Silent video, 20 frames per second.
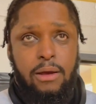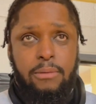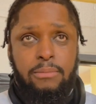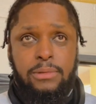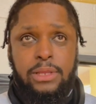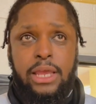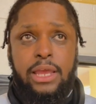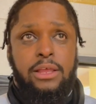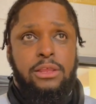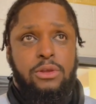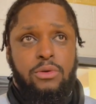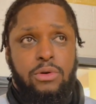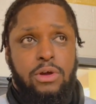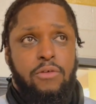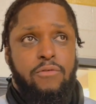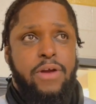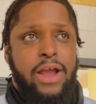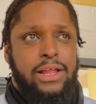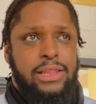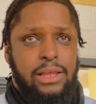didn't do
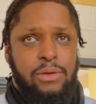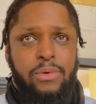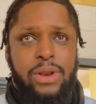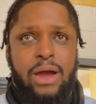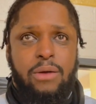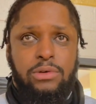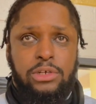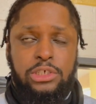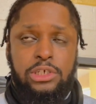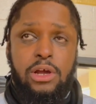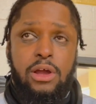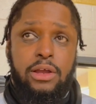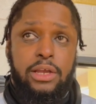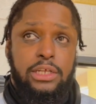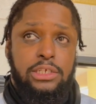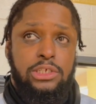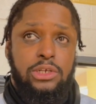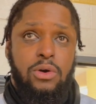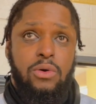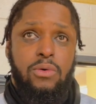correctly when I was young.
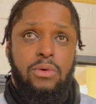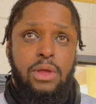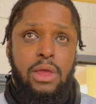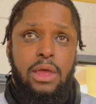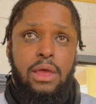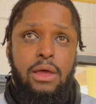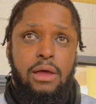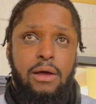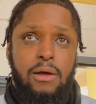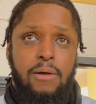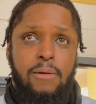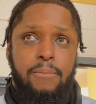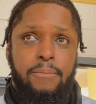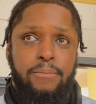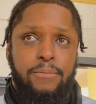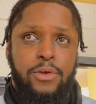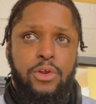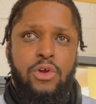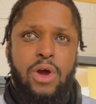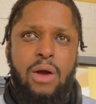And so,
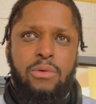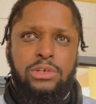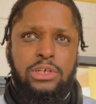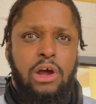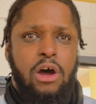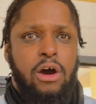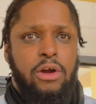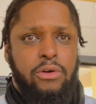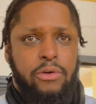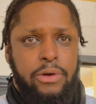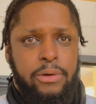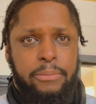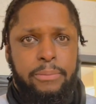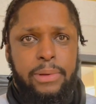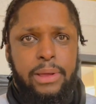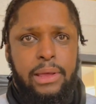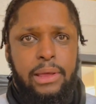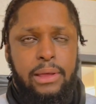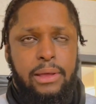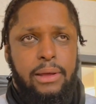you know, I was hard on him,
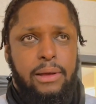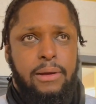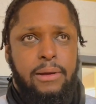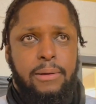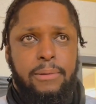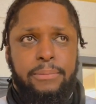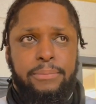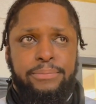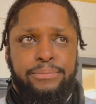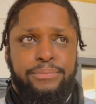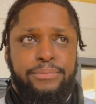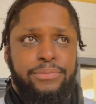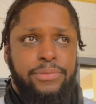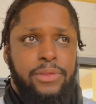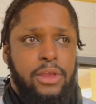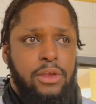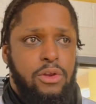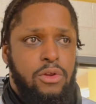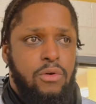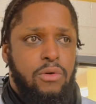
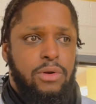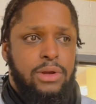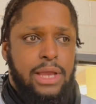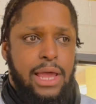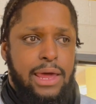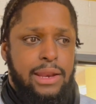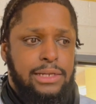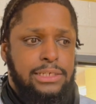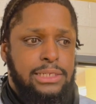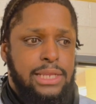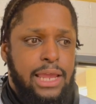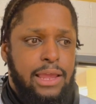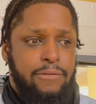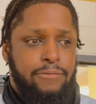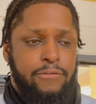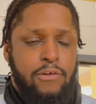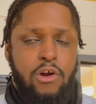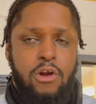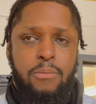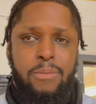you know, kind of staying
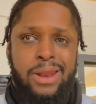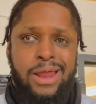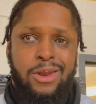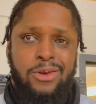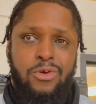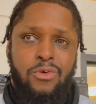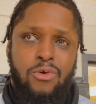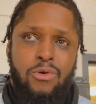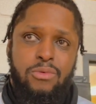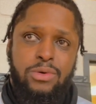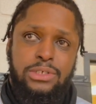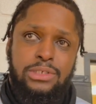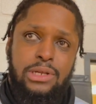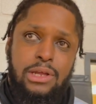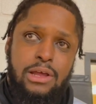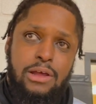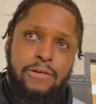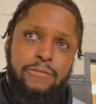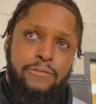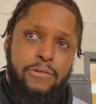firm, but I knew it was
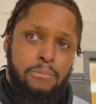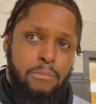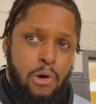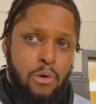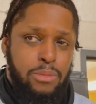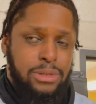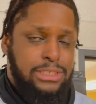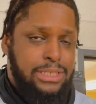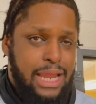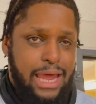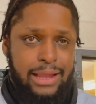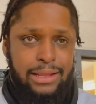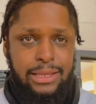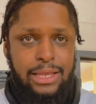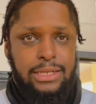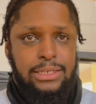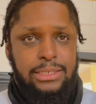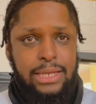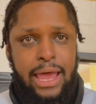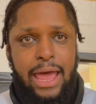for moments like
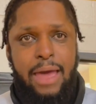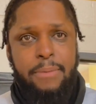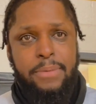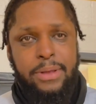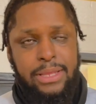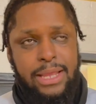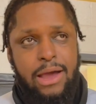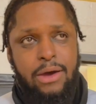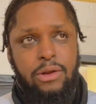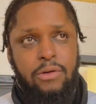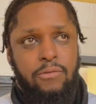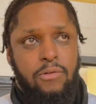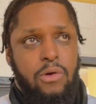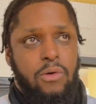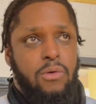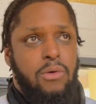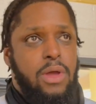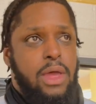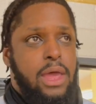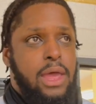this to happen down the road.
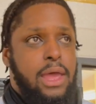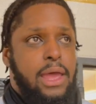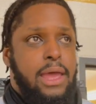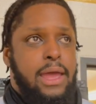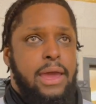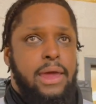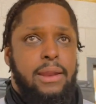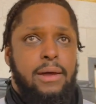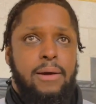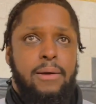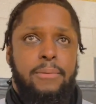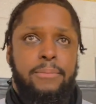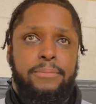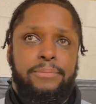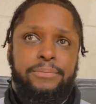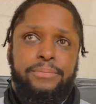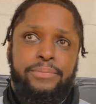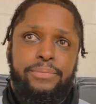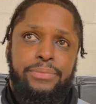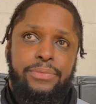And,
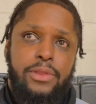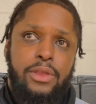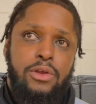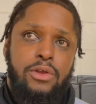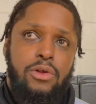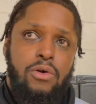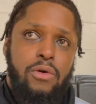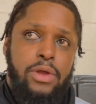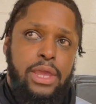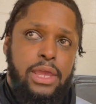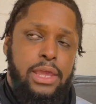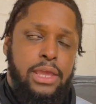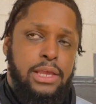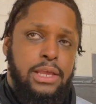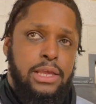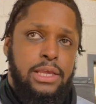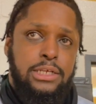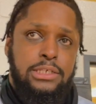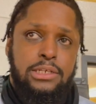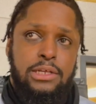you know,
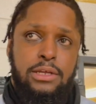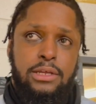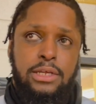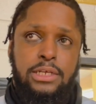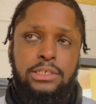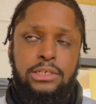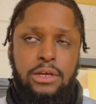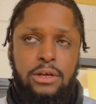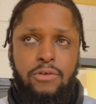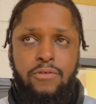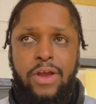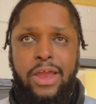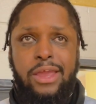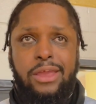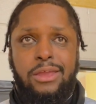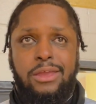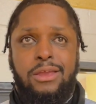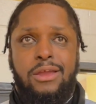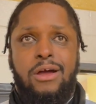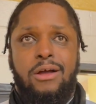he's a great
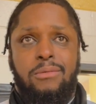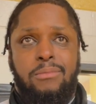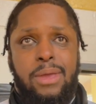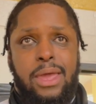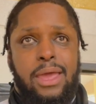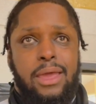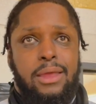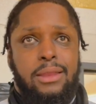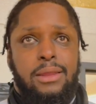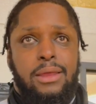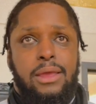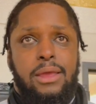young man,